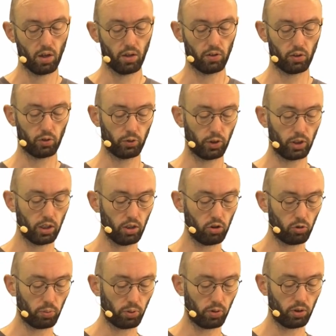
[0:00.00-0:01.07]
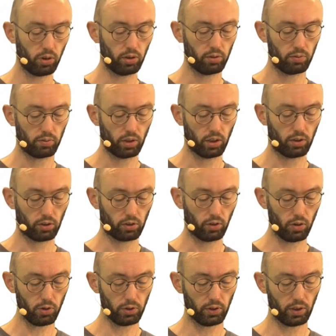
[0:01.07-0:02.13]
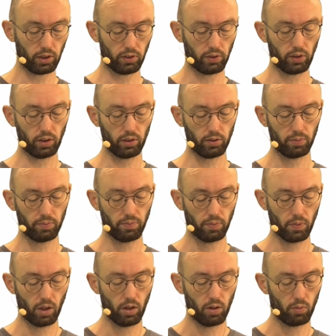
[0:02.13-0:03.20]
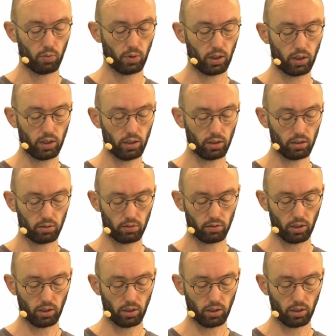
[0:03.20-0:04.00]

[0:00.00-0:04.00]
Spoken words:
So for each point in the growth data set, we here